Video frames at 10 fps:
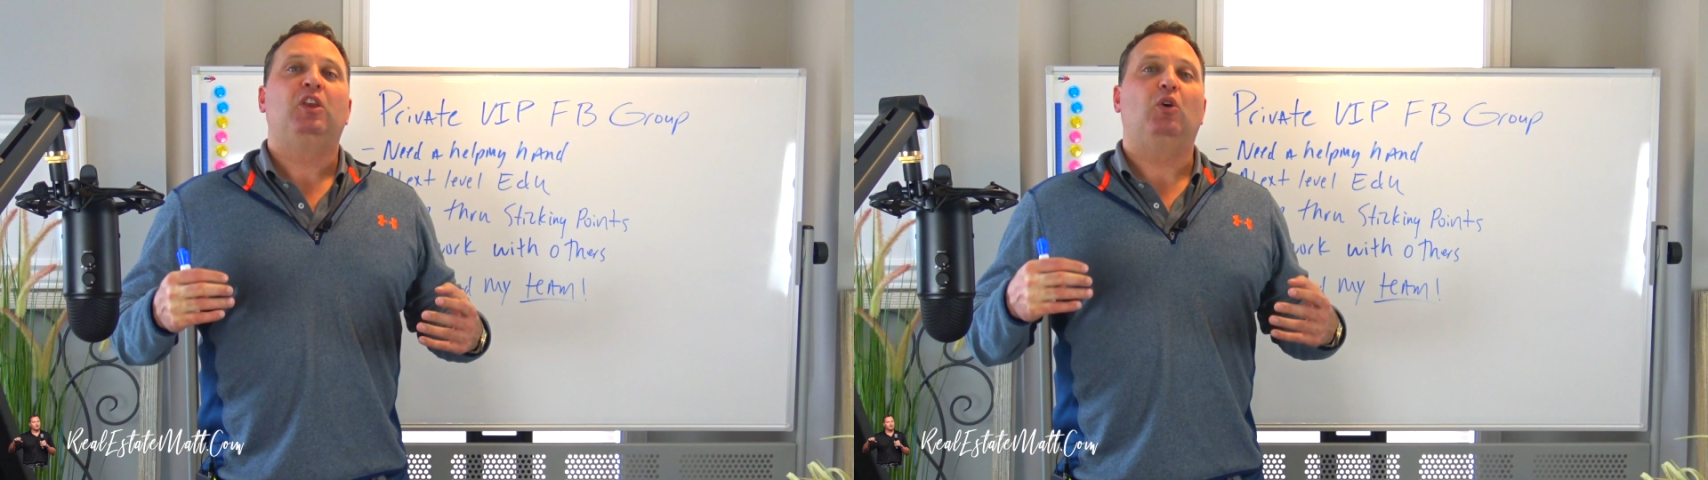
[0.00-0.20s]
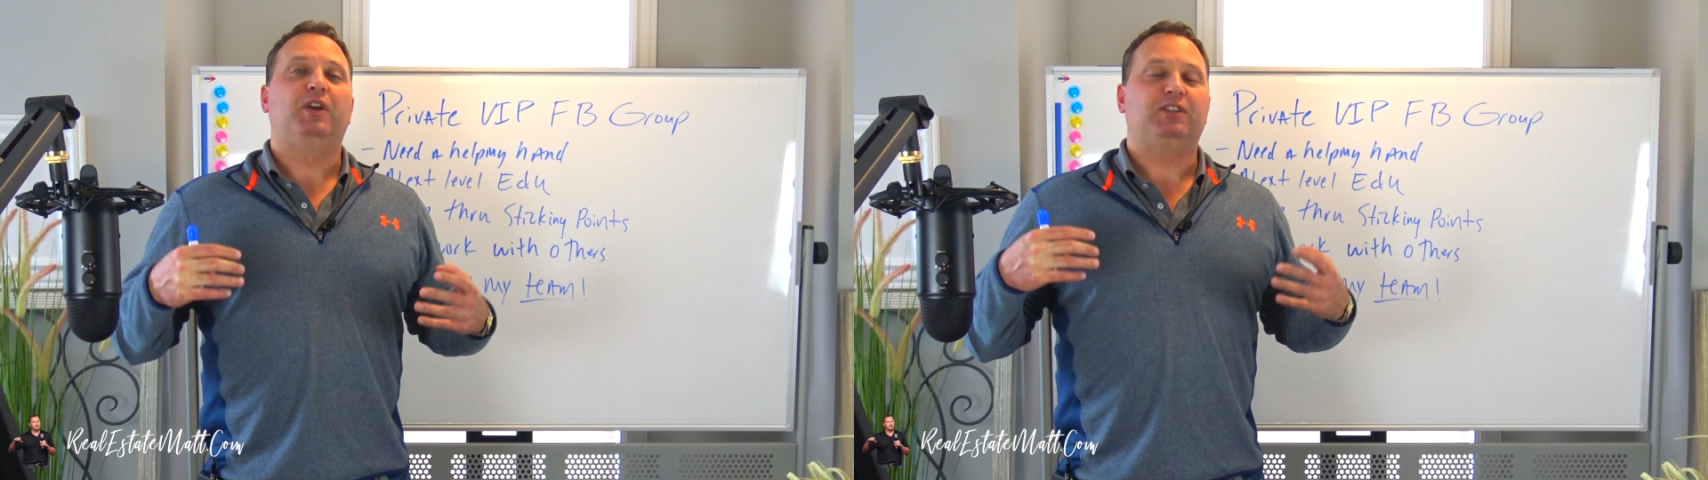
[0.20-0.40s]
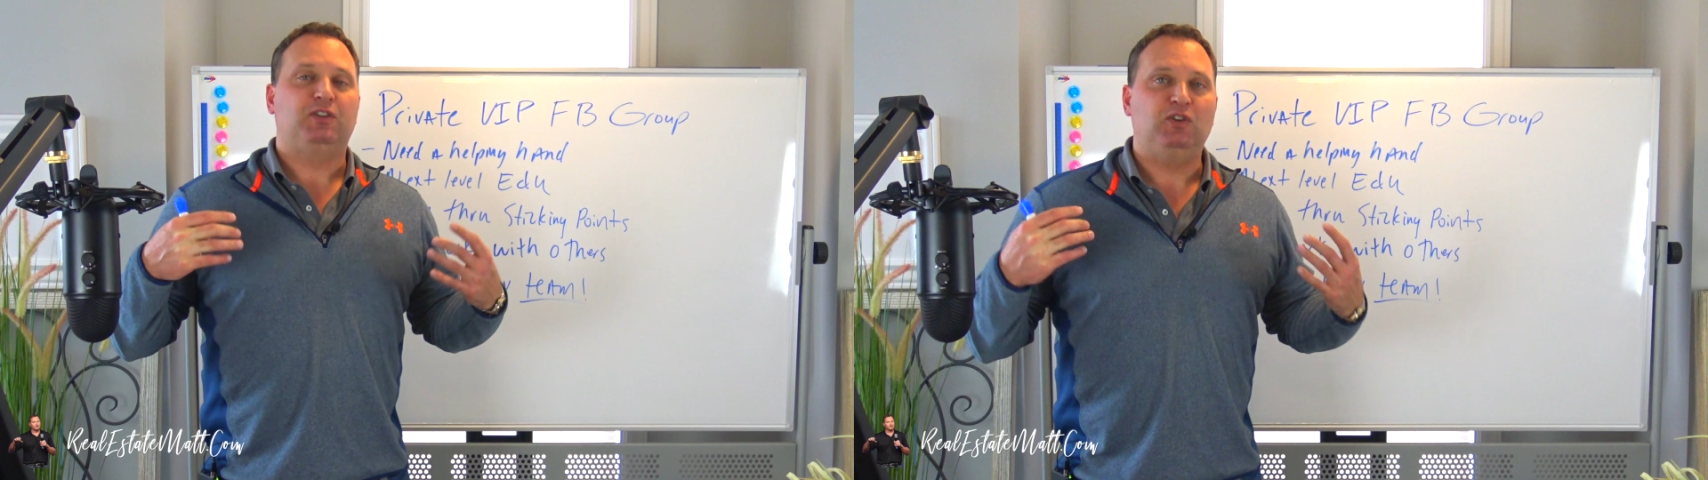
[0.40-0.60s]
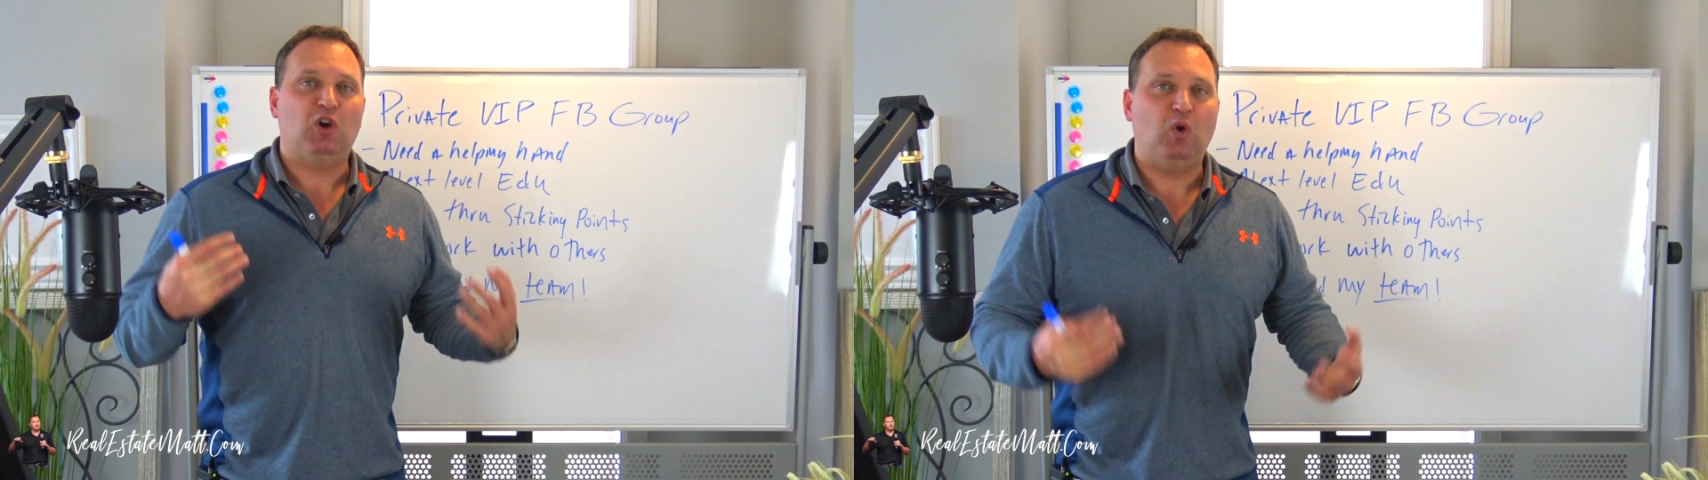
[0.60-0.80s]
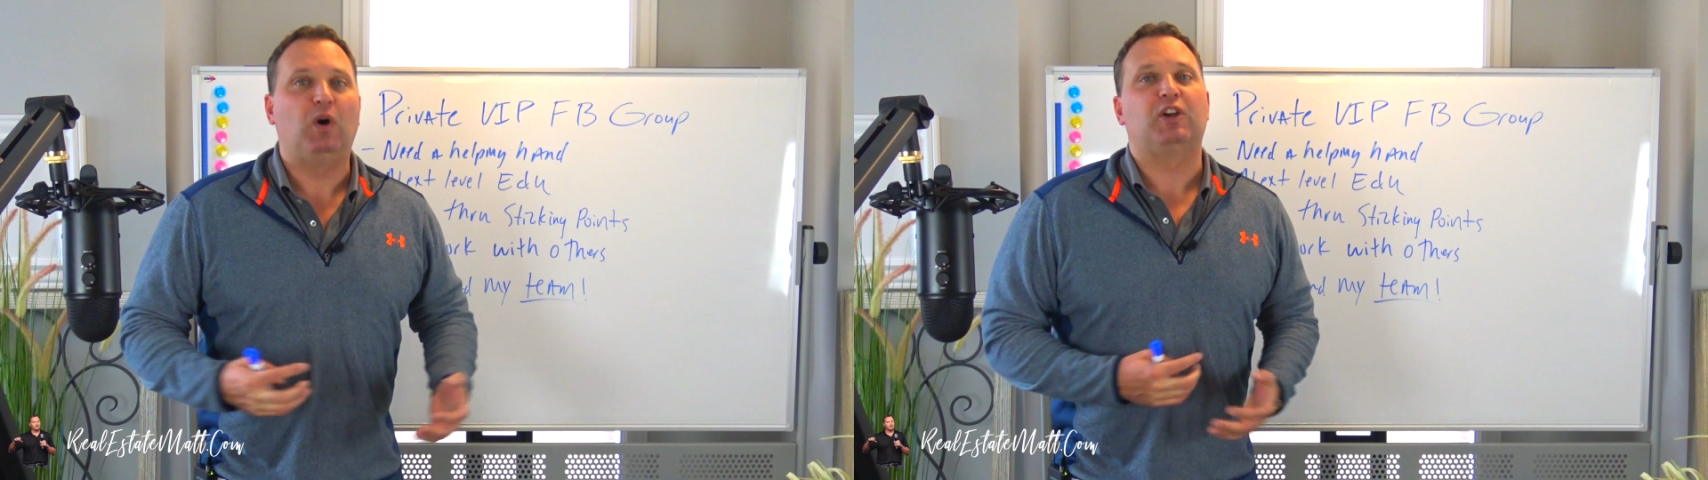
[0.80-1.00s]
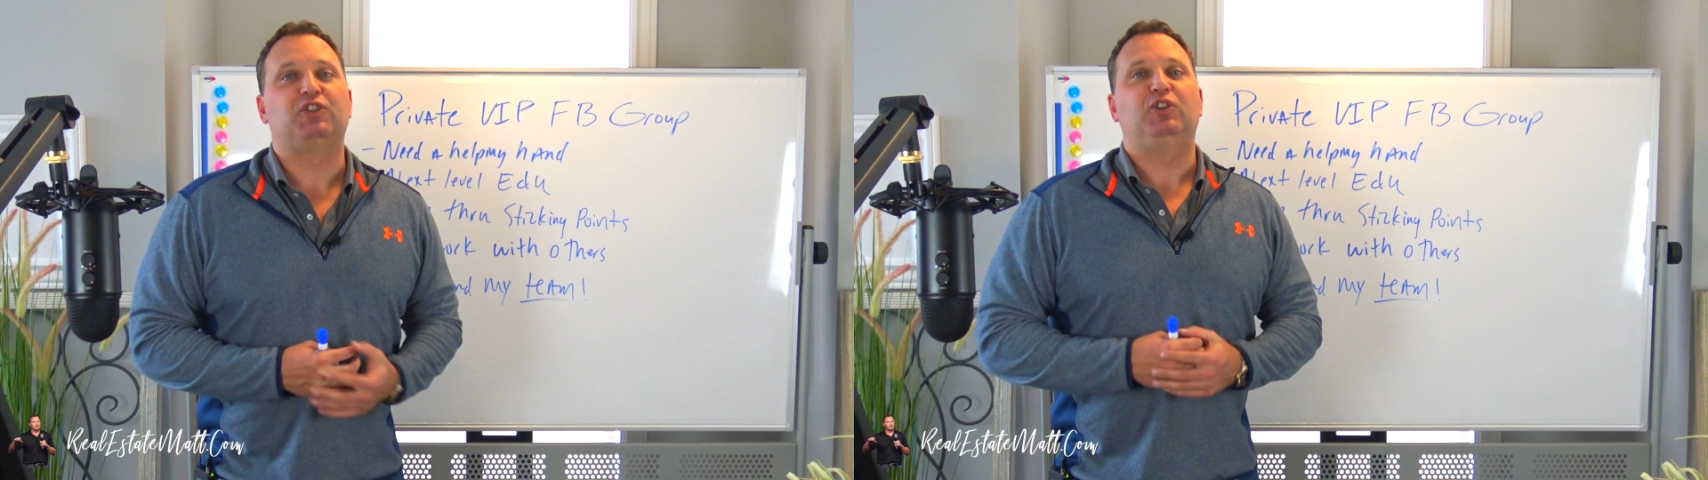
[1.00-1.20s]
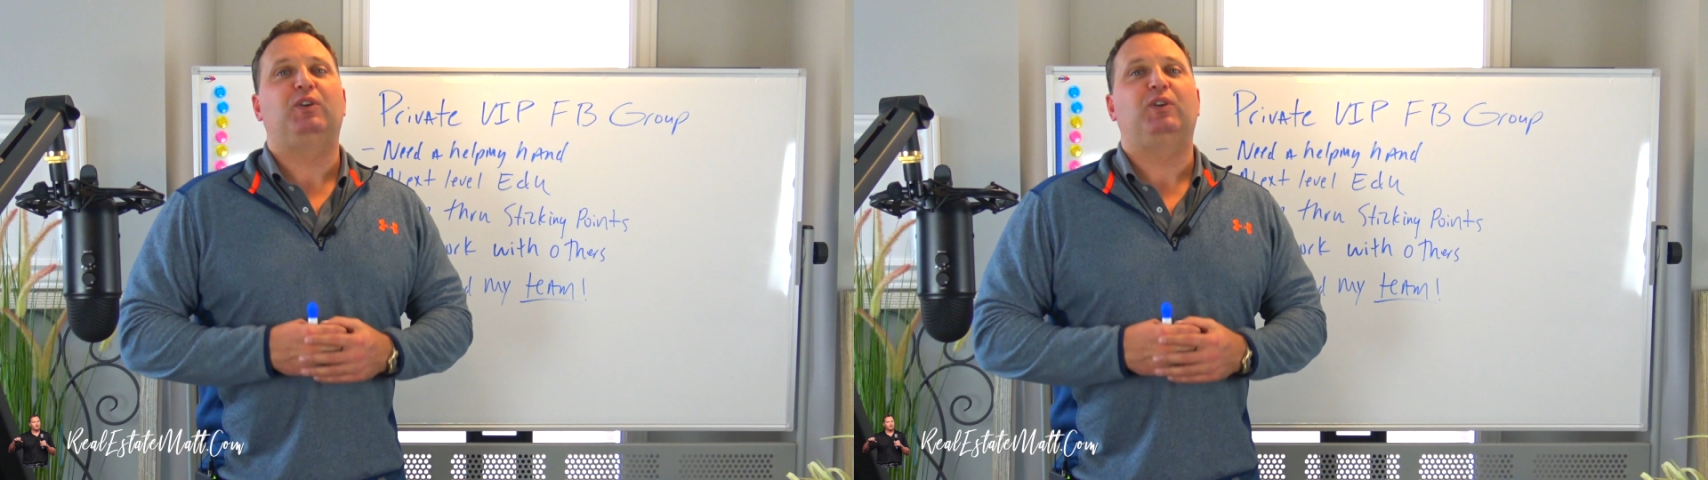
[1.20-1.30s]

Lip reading: You'll get to know us.